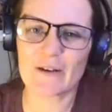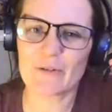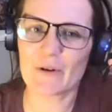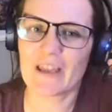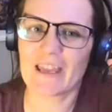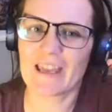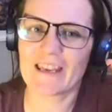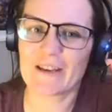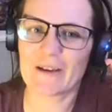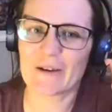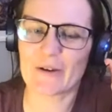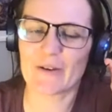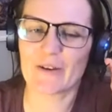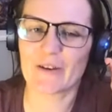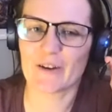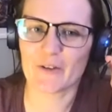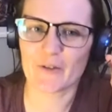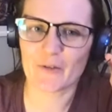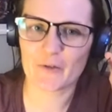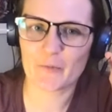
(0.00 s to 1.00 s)
keynote
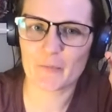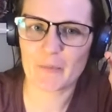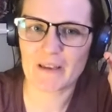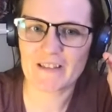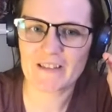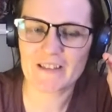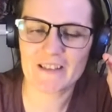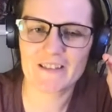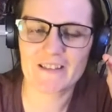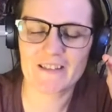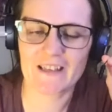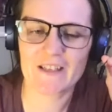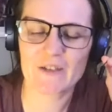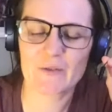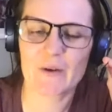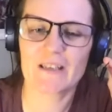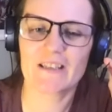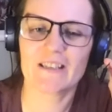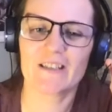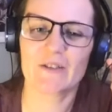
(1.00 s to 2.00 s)
of BCC
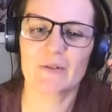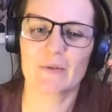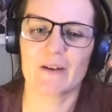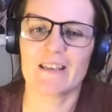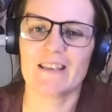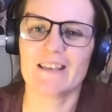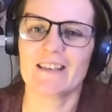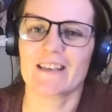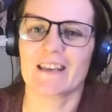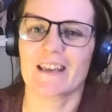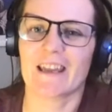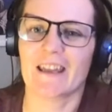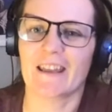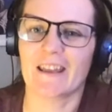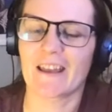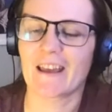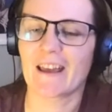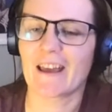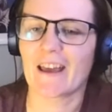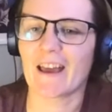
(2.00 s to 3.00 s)
2020.
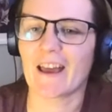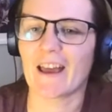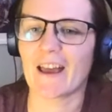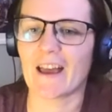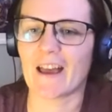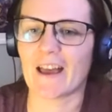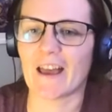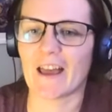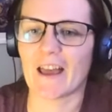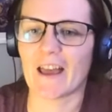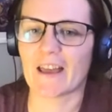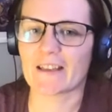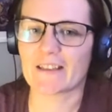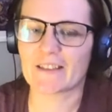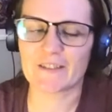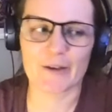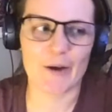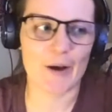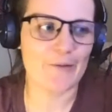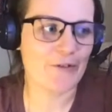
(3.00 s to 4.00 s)
Uh,
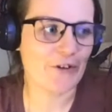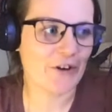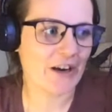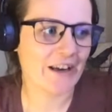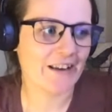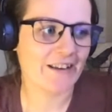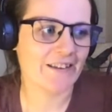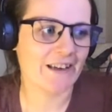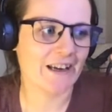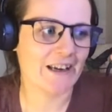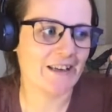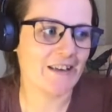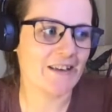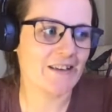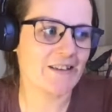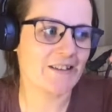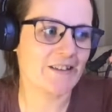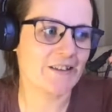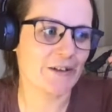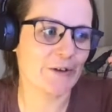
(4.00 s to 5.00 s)
so I'm very excited
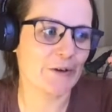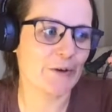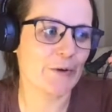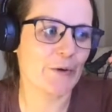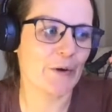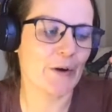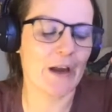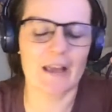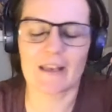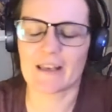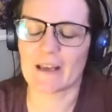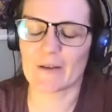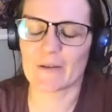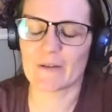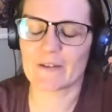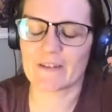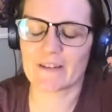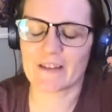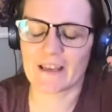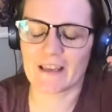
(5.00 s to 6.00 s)
to
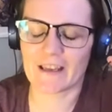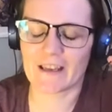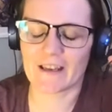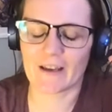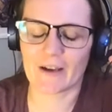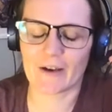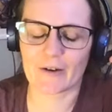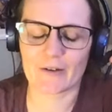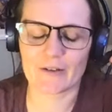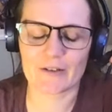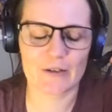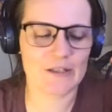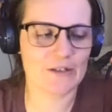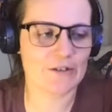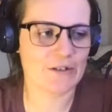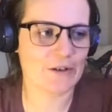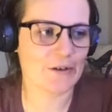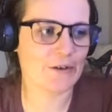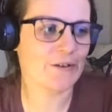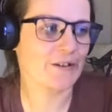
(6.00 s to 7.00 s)
announce the, uh, to
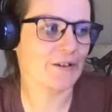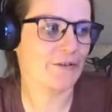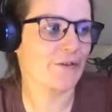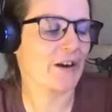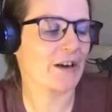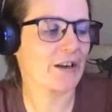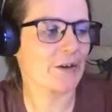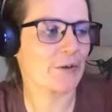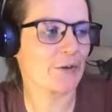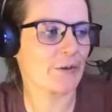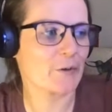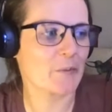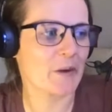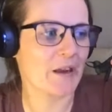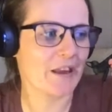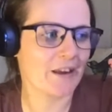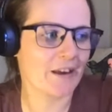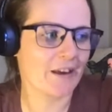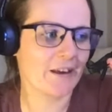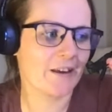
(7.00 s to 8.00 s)
introduce the final
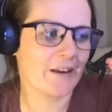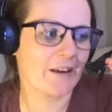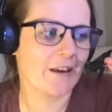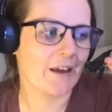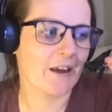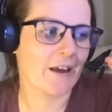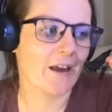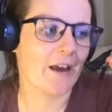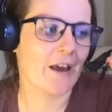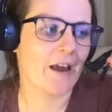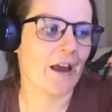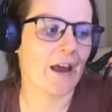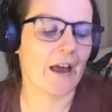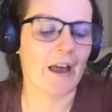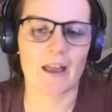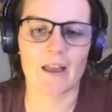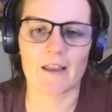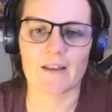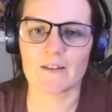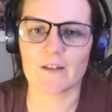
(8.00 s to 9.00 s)
speaker.
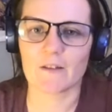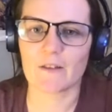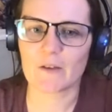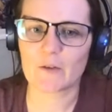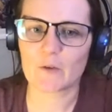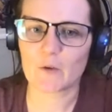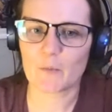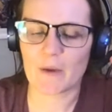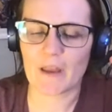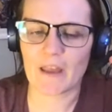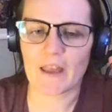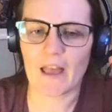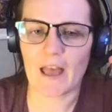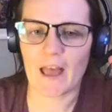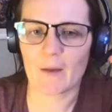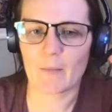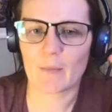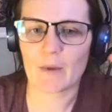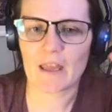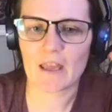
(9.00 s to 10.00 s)
Uh, so this will be
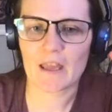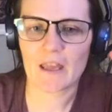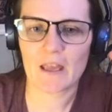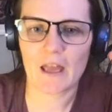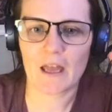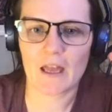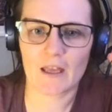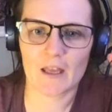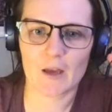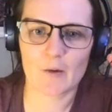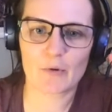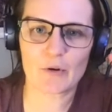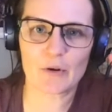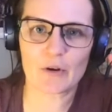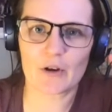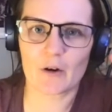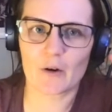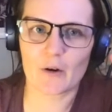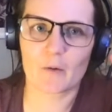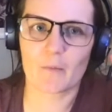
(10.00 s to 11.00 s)
Abby
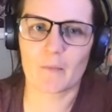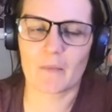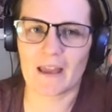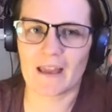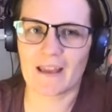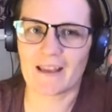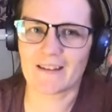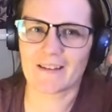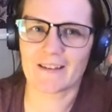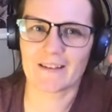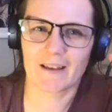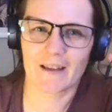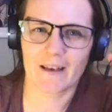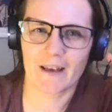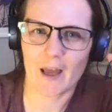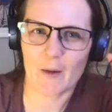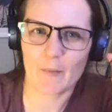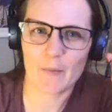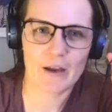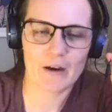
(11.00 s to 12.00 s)
Cabunoc Mayes, and
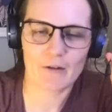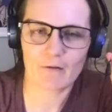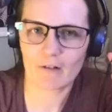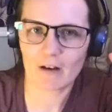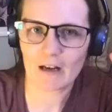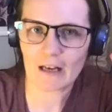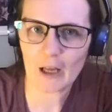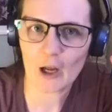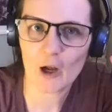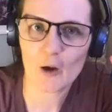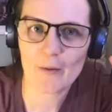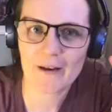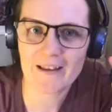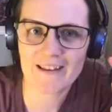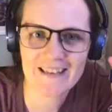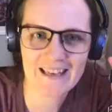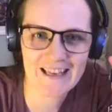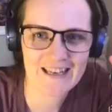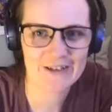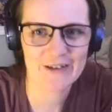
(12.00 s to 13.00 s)
Abby, I really hope I
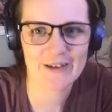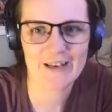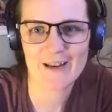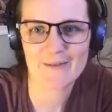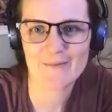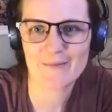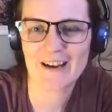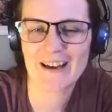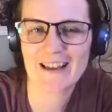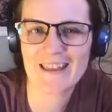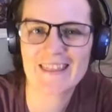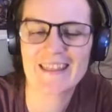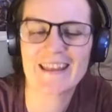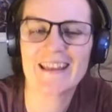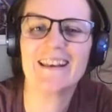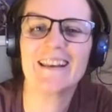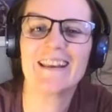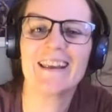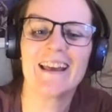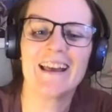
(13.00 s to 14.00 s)
said your name right then.
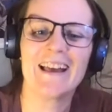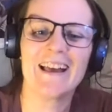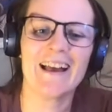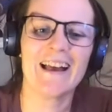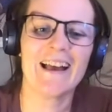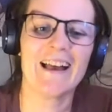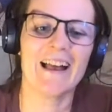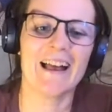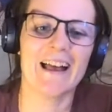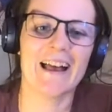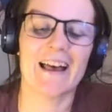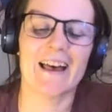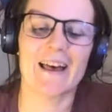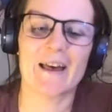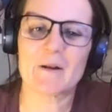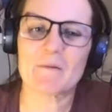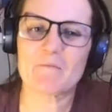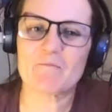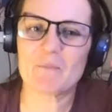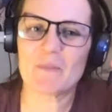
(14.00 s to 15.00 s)

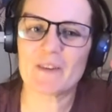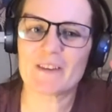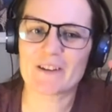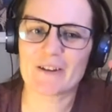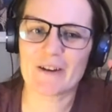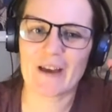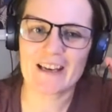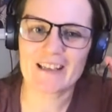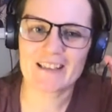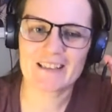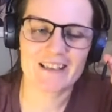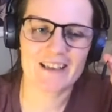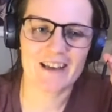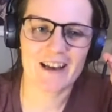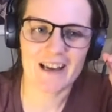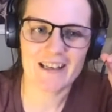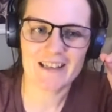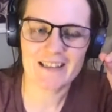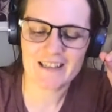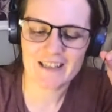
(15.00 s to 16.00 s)
Um, so actually,
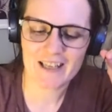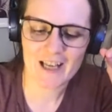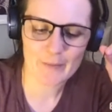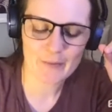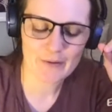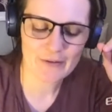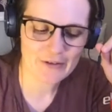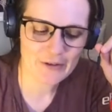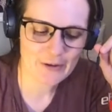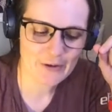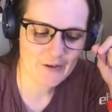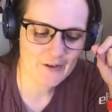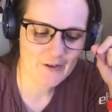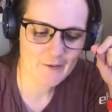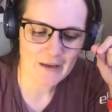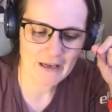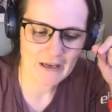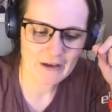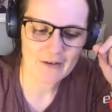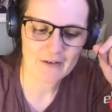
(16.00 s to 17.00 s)
I did a couple of talks
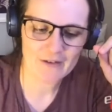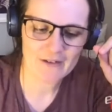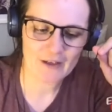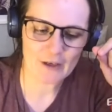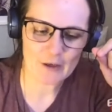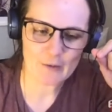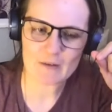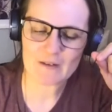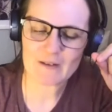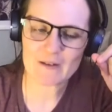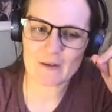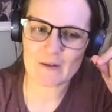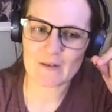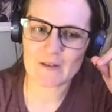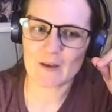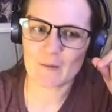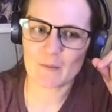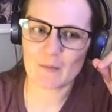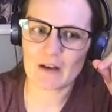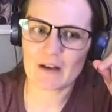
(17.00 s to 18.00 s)
about open source
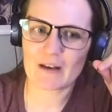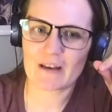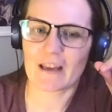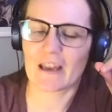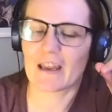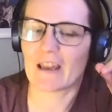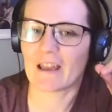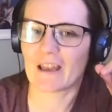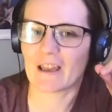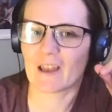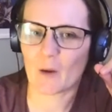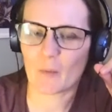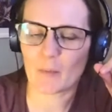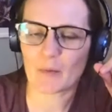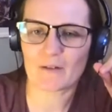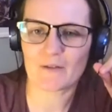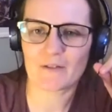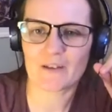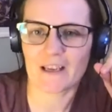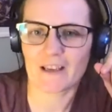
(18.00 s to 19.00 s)
community a couple
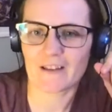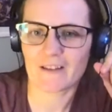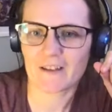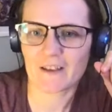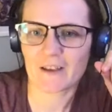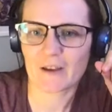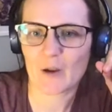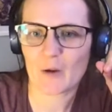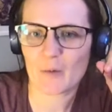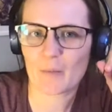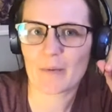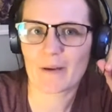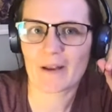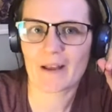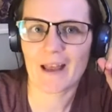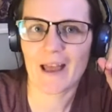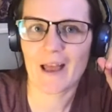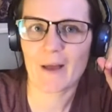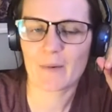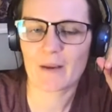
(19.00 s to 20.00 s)
of days ago, but
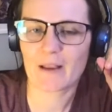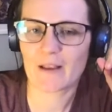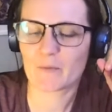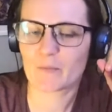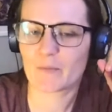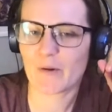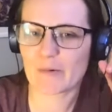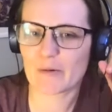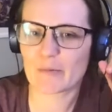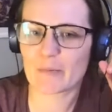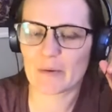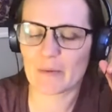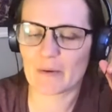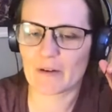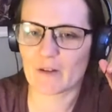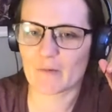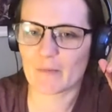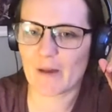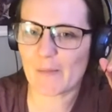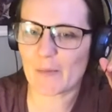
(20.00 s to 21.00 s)
Abby is probably one of
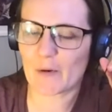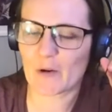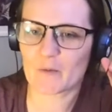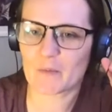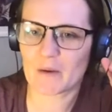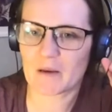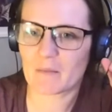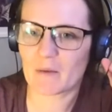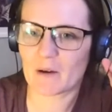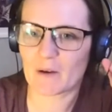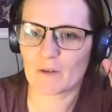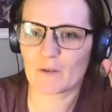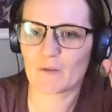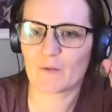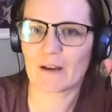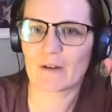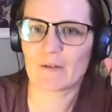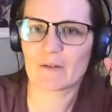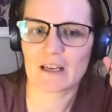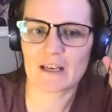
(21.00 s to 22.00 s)
the people who's been most
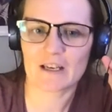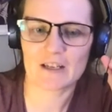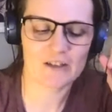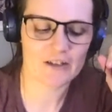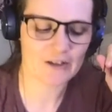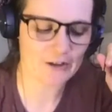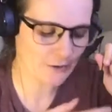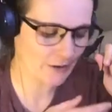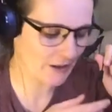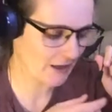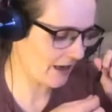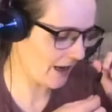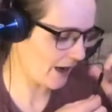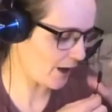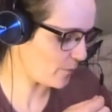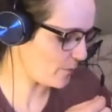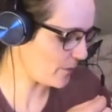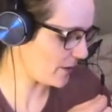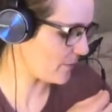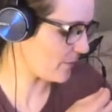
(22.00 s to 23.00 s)
foundational in
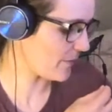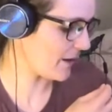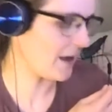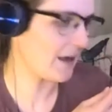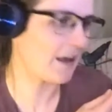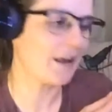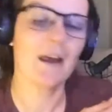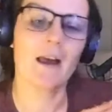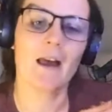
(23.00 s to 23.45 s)
helping me